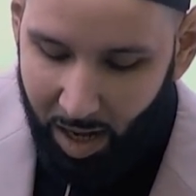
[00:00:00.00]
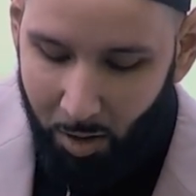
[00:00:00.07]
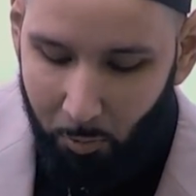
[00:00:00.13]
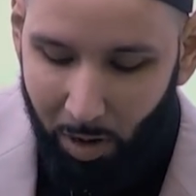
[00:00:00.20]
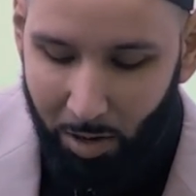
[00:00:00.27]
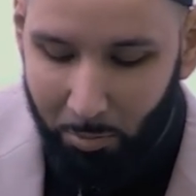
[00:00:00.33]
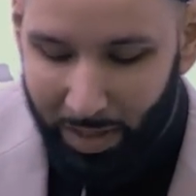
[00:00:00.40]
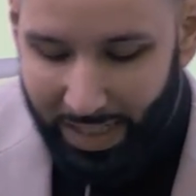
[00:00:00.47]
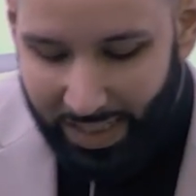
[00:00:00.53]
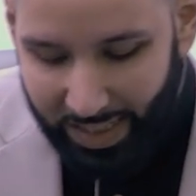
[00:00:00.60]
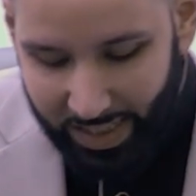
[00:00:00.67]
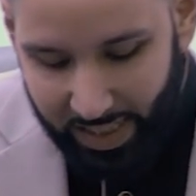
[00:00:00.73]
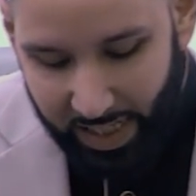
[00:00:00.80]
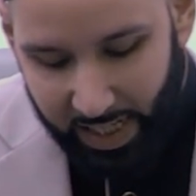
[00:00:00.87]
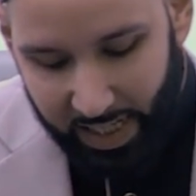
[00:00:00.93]
When we
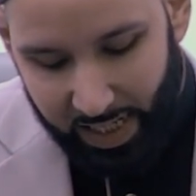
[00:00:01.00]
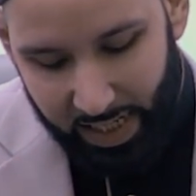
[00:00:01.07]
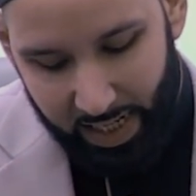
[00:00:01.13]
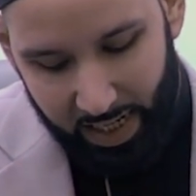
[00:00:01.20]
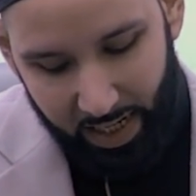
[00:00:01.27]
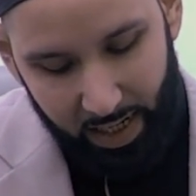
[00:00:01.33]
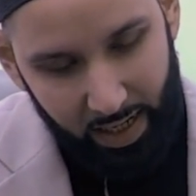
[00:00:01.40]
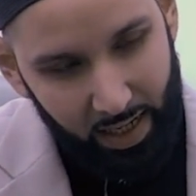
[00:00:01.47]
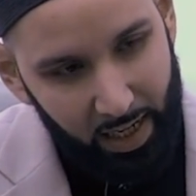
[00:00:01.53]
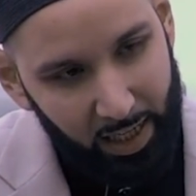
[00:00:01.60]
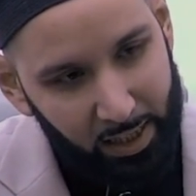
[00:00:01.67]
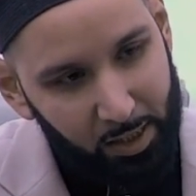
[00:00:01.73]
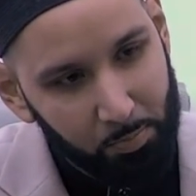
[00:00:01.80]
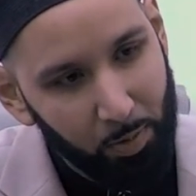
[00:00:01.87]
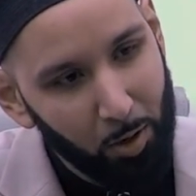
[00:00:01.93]
see
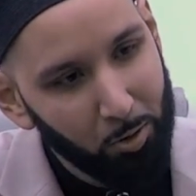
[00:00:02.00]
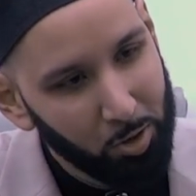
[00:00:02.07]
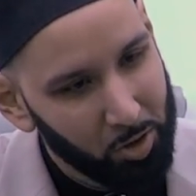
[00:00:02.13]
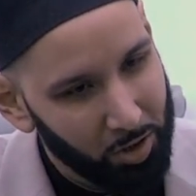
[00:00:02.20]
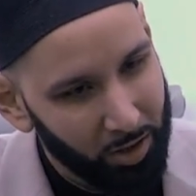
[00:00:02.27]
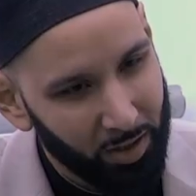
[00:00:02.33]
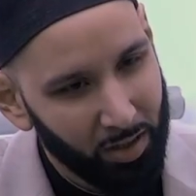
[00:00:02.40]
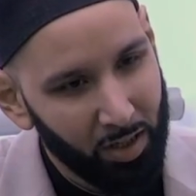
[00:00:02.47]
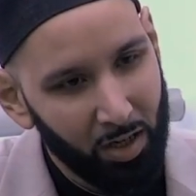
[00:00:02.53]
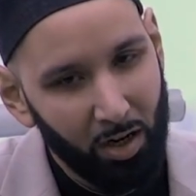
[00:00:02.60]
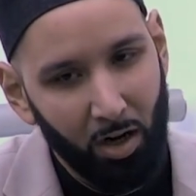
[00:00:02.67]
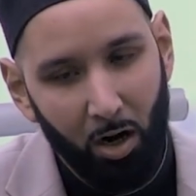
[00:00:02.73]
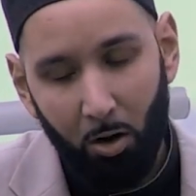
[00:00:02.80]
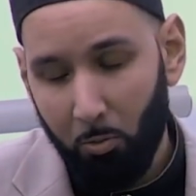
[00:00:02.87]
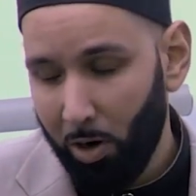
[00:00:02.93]
exposure,
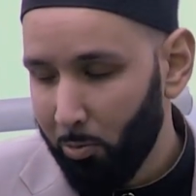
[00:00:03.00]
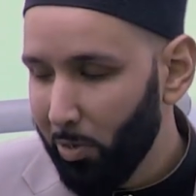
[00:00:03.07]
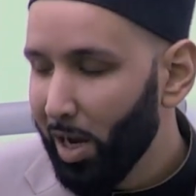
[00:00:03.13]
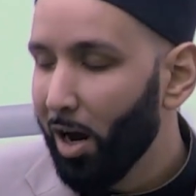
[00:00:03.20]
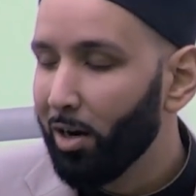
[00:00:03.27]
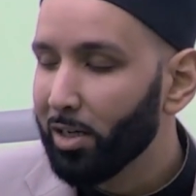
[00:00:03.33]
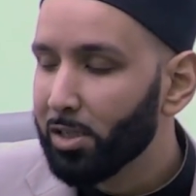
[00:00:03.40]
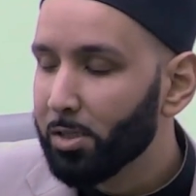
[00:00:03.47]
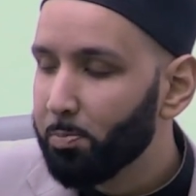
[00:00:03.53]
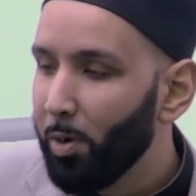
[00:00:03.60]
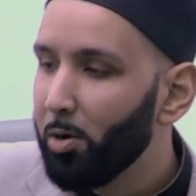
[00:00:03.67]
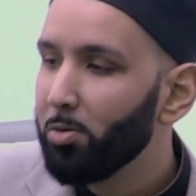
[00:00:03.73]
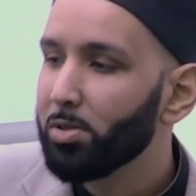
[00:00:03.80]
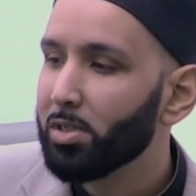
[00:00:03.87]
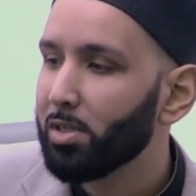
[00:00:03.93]
or when we are
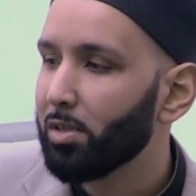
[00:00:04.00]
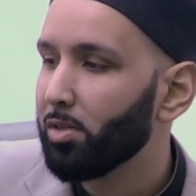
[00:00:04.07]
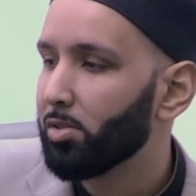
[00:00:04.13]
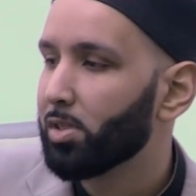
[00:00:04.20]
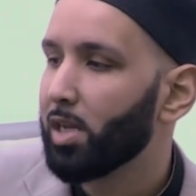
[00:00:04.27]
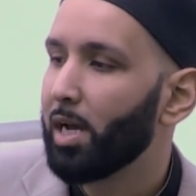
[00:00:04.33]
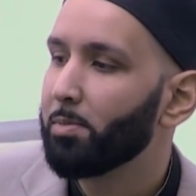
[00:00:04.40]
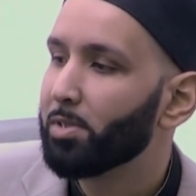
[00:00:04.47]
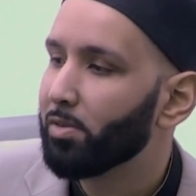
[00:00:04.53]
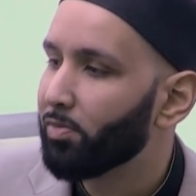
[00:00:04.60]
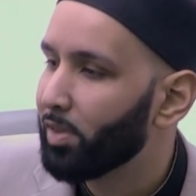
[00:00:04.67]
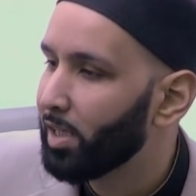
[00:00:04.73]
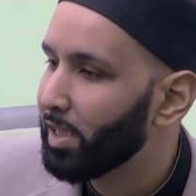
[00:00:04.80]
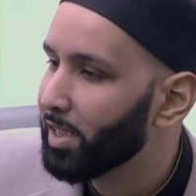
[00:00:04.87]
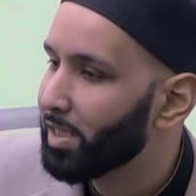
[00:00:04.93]
exposed to those types of
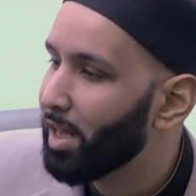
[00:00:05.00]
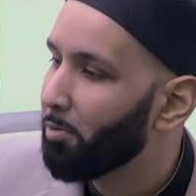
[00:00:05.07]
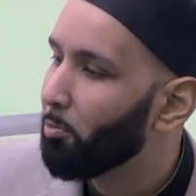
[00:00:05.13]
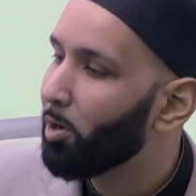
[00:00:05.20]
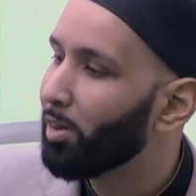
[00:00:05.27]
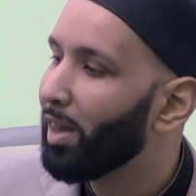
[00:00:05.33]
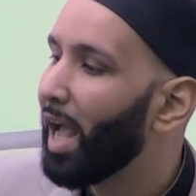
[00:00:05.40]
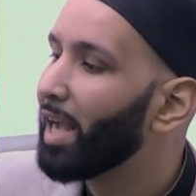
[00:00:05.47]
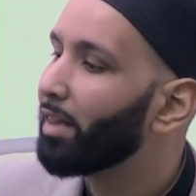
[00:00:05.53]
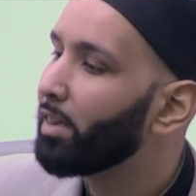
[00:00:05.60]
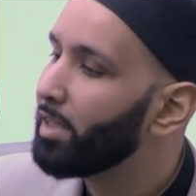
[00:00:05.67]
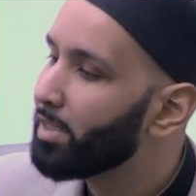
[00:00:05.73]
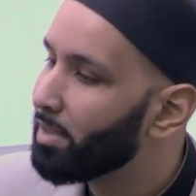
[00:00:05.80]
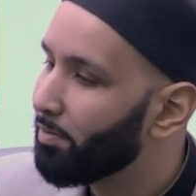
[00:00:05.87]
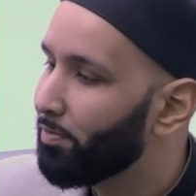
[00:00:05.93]
things, then we're likely
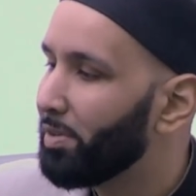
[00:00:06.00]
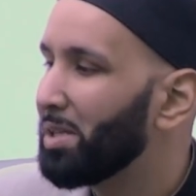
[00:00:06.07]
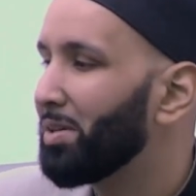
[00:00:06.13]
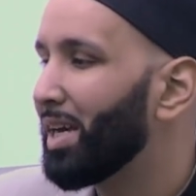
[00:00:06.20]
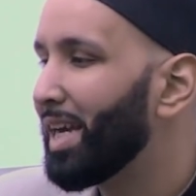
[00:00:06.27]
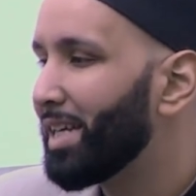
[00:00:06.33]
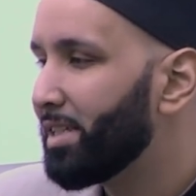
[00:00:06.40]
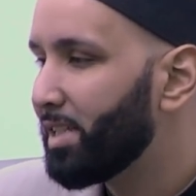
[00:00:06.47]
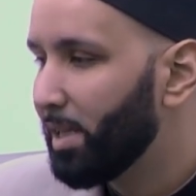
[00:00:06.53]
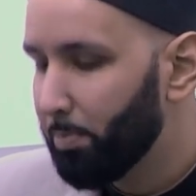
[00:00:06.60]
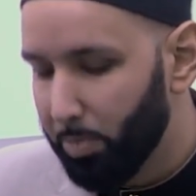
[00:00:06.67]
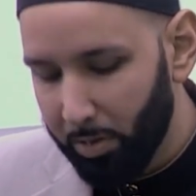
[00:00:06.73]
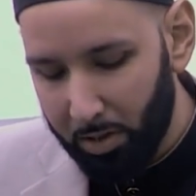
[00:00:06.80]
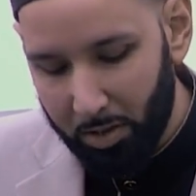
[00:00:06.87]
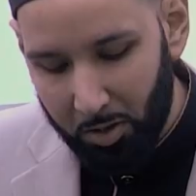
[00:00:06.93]
to feel a
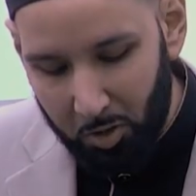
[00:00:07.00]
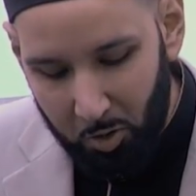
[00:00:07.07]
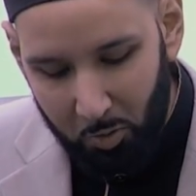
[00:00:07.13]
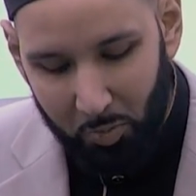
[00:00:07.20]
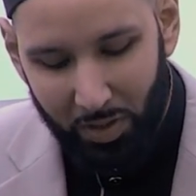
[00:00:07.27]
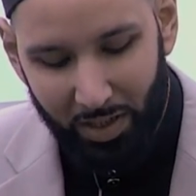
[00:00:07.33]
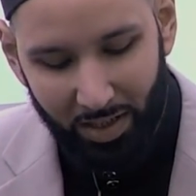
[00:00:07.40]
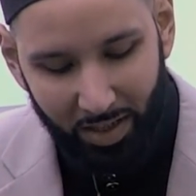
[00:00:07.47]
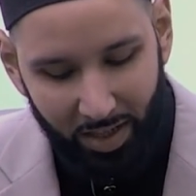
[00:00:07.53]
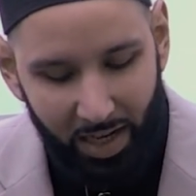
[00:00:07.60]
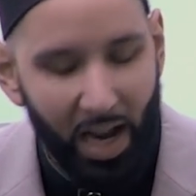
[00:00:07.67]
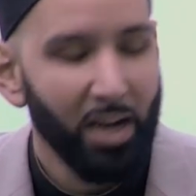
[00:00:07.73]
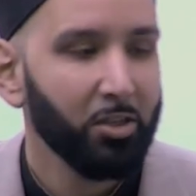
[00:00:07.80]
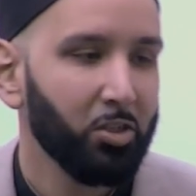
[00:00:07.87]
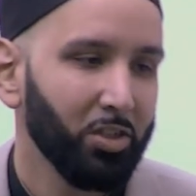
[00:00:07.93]
deeper human
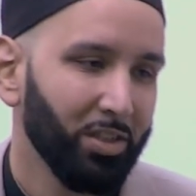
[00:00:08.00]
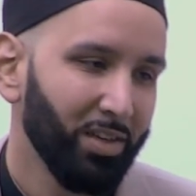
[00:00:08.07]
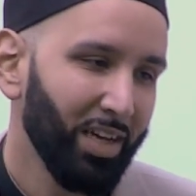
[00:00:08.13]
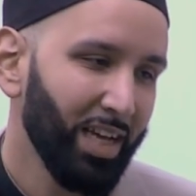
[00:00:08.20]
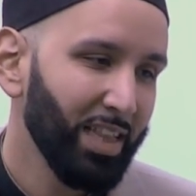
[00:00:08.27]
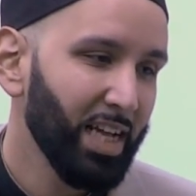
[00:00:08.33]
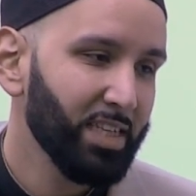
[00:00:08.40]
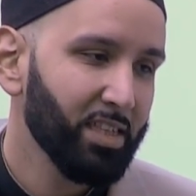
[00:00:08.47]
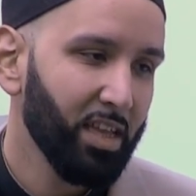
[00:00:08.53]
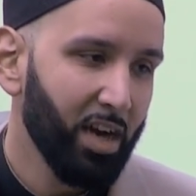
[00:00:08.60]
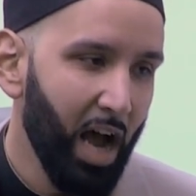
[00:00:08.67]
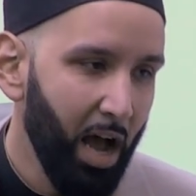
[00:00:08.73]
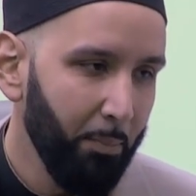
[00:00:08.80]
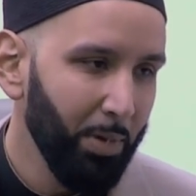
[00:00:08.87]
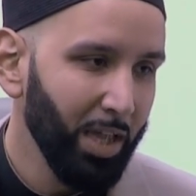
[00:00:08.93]
connection. And that's the
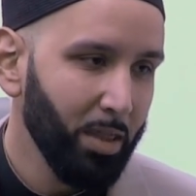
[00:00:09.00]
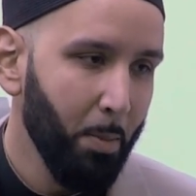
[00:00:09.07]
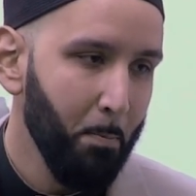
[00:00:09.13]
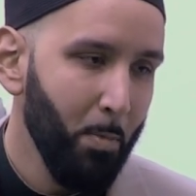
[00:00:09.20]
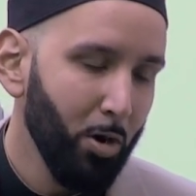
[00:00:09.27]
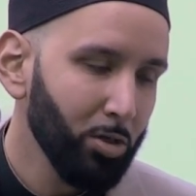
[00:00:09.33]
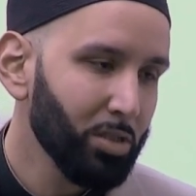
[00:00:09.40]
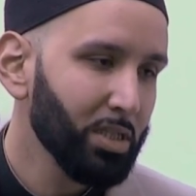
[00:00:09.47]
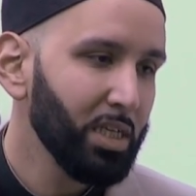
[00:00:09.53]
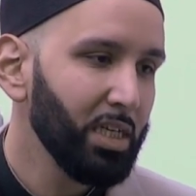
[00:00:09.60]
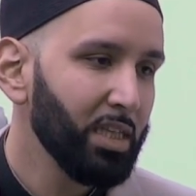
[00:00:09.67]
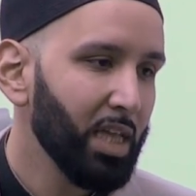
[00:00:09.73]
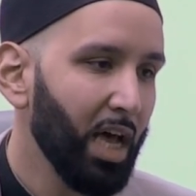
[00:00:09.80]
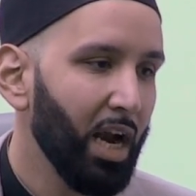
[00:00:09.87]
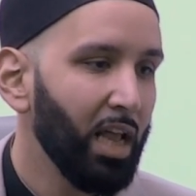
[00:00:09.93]
rahmah, the mercy
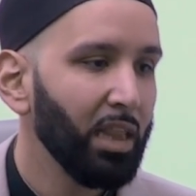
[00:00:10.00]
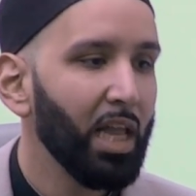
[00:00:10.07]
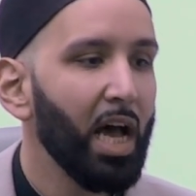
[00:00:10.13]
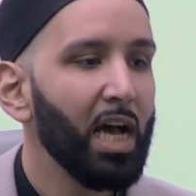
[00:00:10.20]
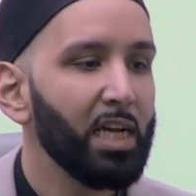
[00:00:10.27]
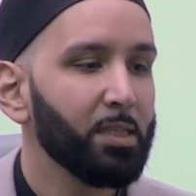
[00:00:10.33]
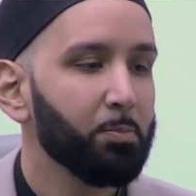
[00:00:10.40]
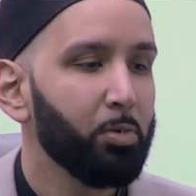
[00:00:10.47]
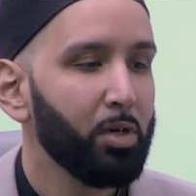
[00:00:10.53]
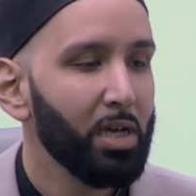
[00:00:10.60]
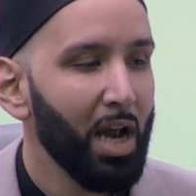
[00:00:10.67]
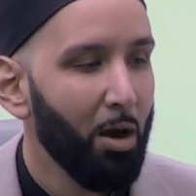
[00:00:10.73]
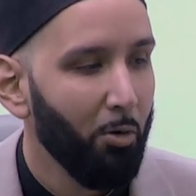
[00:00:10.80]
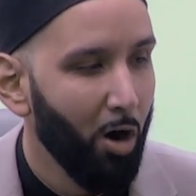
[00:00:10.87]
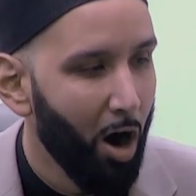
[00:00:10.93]
that Allah has put in
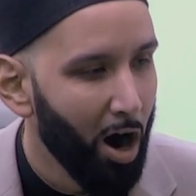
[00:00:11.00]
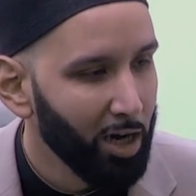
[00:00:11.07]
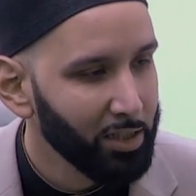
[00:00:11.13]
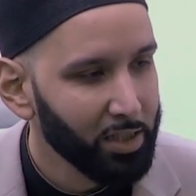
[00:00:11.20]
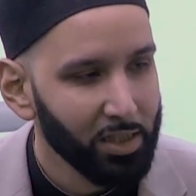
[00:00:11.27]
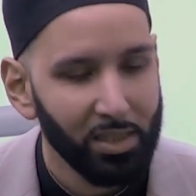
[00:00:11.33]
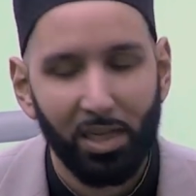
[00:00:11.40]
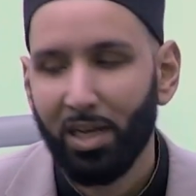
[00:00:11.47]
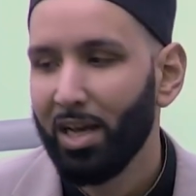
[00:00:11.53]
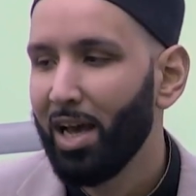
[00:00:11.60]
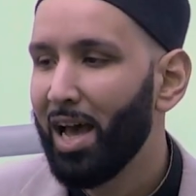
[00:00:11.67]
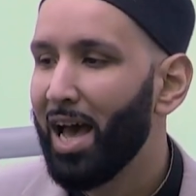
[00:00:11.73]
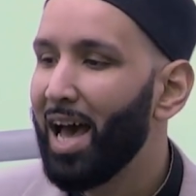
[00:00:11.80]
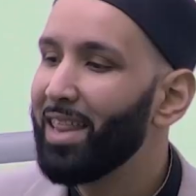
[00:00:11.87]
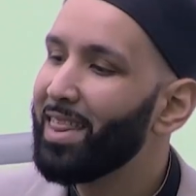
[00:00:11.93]
our hearts.
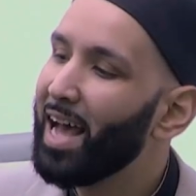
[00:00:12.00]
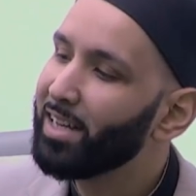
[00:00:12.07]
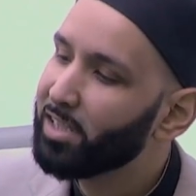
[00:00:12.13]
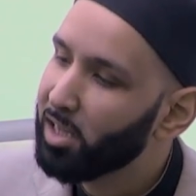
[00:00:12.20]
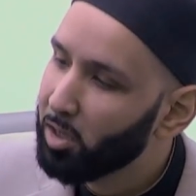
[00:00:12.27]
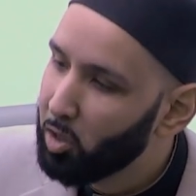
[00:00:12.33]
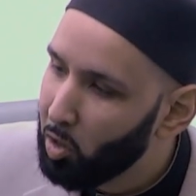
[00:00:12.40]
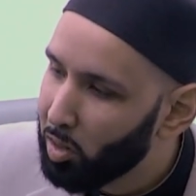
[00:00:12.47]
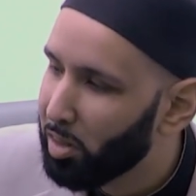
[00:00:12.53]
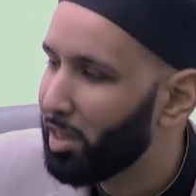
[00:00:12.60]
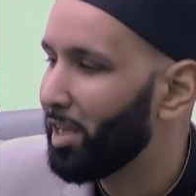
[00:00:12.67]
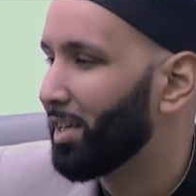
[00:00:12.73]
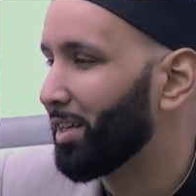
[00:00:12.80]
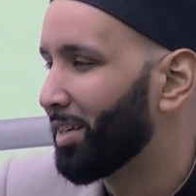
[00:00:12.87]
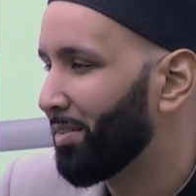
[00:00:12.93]
And that's a good thing.